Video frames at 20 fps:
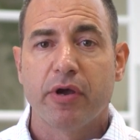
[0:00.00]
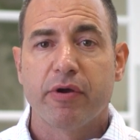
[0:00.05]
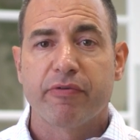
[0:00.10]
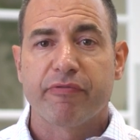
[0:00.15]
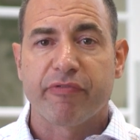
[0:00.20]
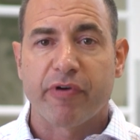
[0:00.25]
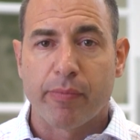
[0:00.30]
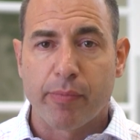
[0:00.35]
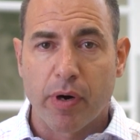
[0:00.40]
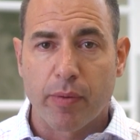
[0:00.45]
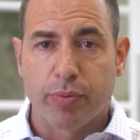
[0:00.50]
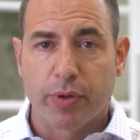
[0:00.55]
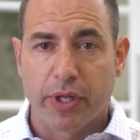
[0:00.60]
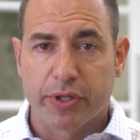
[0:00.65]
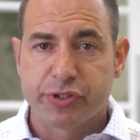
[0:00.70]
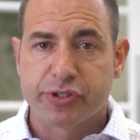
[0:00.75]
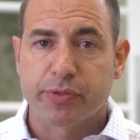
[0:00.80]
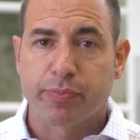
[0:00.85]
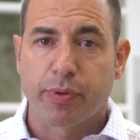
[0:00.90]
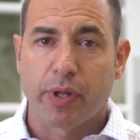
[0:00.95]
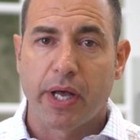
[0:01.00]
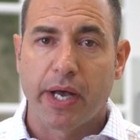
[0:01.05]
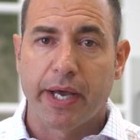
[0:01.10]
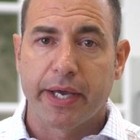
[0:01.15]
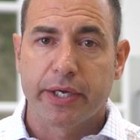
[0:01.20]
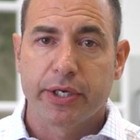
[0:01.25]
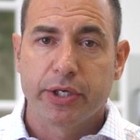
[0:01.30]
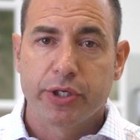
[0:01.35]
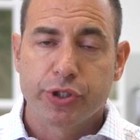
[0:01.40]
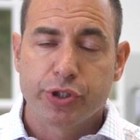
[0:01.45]
from our blood
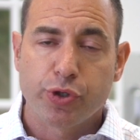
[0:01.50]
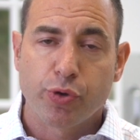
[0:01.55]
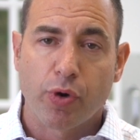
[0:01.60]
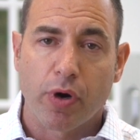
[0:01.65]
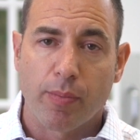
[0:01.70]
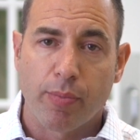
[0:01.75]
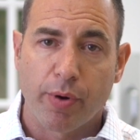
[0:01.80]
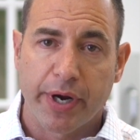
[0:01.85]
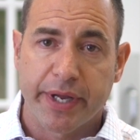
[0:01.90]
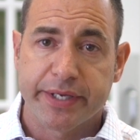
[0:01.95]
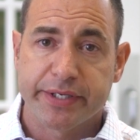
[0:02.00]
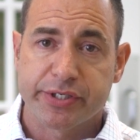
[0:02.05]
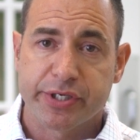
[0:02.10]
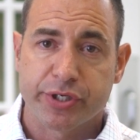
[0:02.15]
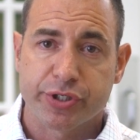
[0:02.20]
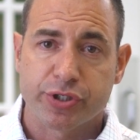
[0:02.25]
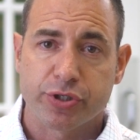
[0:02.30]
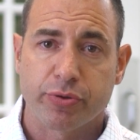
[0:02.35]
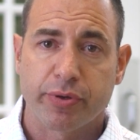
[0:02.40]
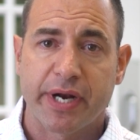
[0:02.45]
supply to our brain tissue.